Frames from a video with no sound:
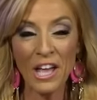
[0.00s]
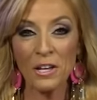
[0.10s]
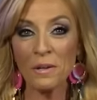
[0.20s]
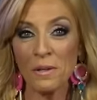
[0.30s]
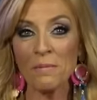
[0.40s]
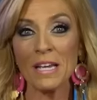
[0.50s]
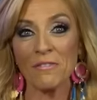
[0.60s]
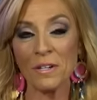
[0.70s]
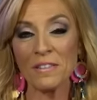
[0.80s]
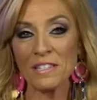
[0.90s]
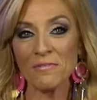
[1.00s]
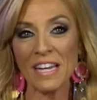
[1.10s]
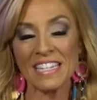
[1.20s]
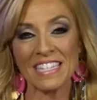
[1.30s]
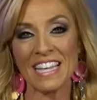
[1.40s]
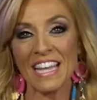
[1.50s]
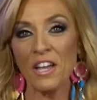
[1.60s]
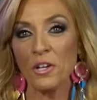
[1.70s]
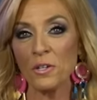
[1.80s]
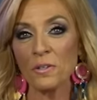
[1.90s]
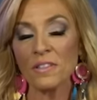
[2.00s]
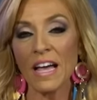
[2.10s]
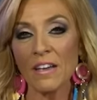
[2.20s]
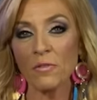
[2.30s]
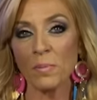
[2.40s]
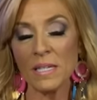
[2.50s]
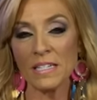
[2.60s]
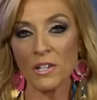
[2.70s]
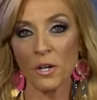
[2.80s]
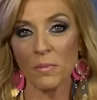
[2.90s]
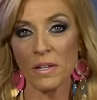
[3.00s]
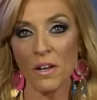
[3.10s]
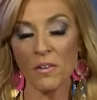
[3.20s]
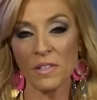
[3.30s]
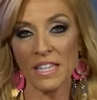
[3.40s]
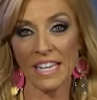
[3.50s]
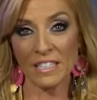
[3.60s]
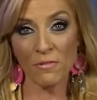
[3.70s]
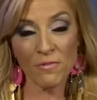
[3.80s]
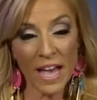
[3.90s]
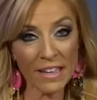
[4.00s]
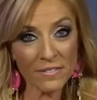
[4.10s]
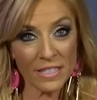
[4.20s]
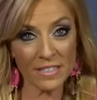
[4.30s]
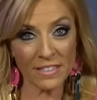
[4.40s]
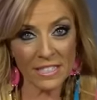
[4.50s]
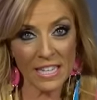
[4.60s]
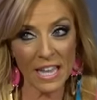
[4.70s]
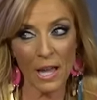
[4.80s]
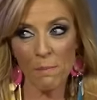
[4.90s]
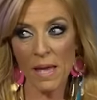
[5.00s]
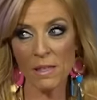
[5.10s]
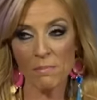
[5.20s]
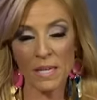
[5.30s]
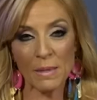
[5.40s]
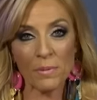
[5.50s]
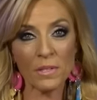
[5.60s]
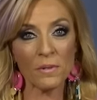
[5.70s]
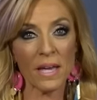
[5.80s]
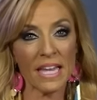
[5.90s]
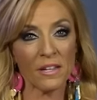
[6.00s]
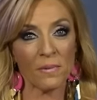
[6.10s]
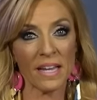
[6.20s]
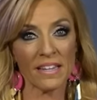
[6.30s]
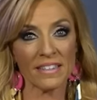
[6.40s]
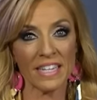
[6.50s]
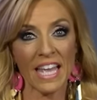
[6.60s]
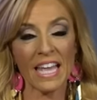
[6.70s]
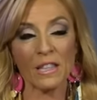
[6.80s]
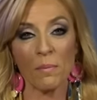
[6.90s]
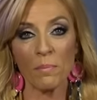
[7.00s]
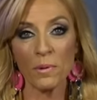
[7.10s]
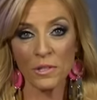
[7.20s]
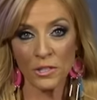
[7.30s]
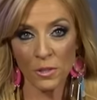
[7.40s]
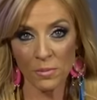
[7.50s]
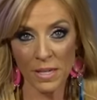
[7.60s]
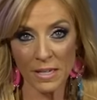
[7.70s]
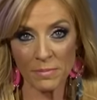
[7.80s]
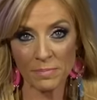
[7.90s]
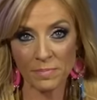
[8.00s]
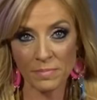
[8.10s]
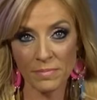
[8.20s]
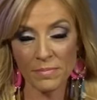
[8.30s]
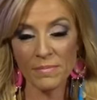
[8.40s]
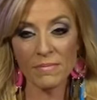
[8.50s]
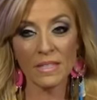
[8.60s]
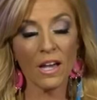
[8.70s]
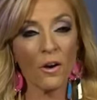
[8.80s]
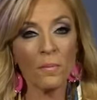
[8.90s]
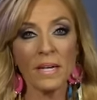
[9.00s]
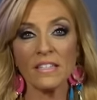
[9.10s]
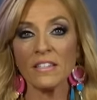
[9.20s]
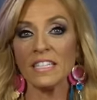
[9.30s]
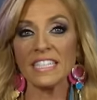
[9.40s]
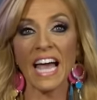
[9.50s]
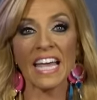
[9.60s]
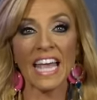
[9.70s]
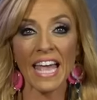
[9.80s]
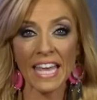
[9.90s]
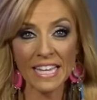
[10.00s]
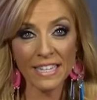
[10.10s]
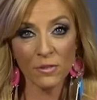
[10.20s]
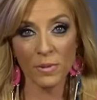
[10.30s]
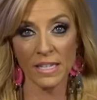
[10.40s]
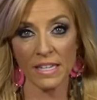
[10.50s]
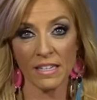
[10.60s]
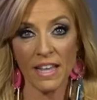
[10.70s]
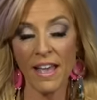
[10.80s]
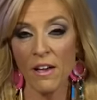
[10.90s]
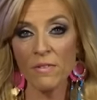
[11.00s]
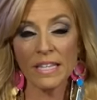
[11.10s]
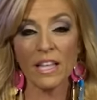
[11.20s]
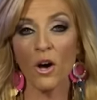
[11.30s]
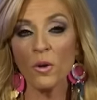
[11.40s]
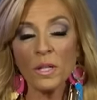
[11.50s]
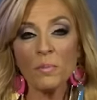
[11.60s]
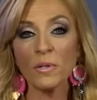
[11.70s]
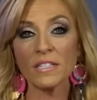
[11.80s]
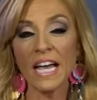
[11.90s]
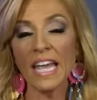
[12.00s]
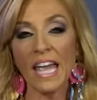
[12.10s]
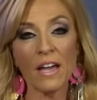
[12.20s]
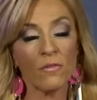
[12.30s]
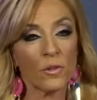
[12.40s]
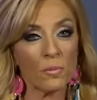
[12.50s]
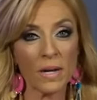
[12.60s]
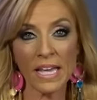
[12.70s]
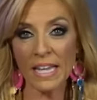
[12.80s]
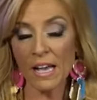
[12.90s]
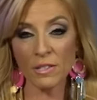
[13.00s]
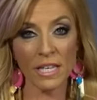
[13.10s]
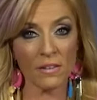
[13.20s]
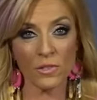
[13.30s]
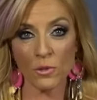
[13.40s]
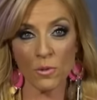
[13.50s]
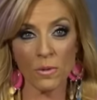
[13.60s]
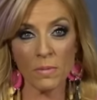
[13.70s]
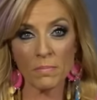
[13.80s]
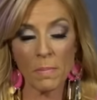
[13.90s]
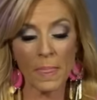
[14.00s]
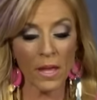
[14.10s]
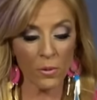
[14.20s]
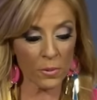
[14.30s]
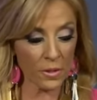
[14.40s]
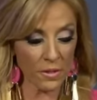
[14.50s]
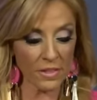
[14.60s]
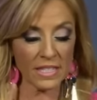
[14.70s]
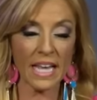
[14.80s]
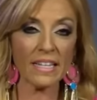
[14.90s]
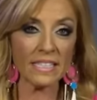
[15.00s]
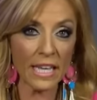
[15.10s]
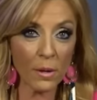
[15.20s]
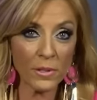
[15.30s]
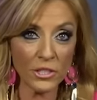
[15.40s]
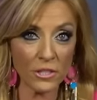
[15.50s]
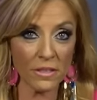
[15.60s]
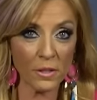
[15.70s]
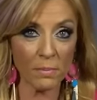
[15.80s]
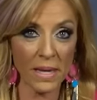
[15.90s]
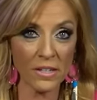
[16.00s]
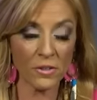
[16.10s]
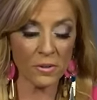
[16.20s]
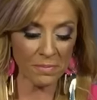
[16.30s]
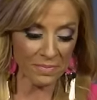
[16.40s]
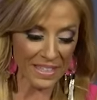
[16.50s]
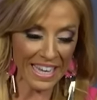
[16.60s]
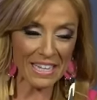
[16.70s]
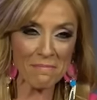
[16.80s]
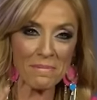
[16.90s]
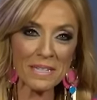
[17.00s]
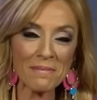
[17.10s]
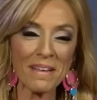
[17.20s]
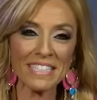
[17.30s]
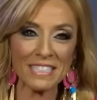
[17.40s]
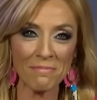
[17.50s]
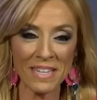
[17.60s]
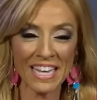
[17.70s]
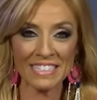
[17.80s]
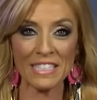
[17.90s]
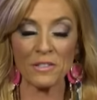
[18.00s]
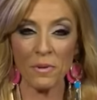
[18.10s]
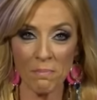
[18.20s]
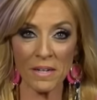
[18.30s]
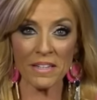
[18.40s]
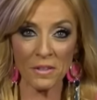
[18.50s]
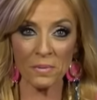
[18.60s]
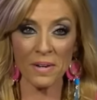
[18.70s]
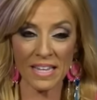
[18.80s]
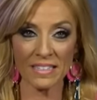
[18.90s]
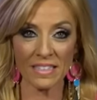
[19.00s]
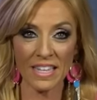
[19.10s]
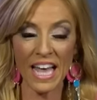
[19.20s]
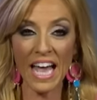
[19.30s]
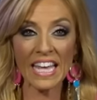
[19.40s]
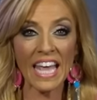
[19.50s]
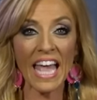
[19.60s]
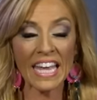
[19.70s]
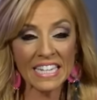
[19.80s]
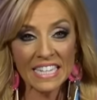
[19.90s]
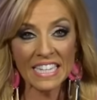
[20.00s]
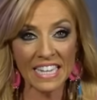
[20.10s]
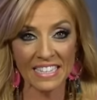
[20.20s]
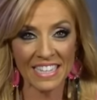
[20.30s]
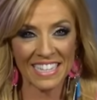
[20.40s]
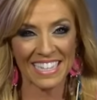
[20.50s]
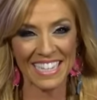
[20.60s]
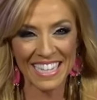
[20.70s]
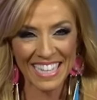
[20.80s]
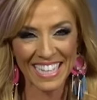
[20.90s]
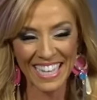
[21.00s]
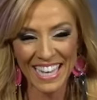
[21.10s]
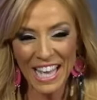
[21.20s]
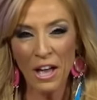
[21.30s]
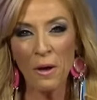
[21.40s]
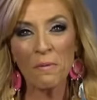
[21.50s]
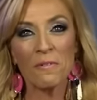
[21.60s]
know, you may have heard this phrase that your life will be determined over the next five years by the people you hang around and the books you read. Oh my goodness, I hated reading. In fact, the only books I ever read outside of school were the Dallas Cowboy Cheerleader Manual and a book about gymnastics from Mary Lou Retton. I hated it. Well,